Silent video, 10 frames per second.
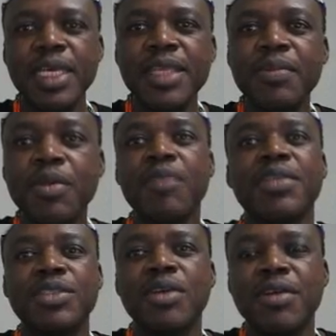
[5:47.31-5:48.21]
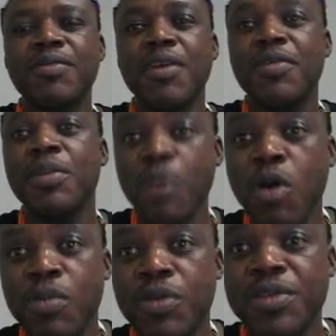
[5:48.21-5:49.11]
in the province of
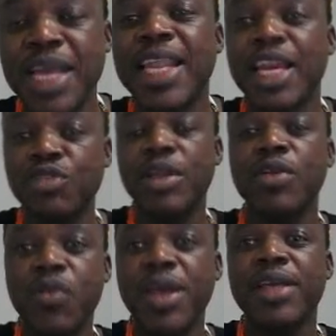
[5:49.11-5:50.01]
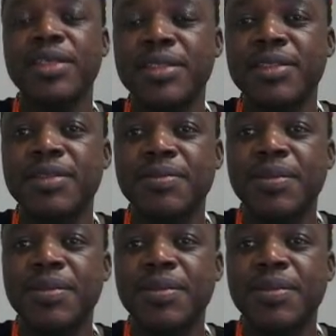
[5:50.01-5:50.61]
Limpopo that actually wears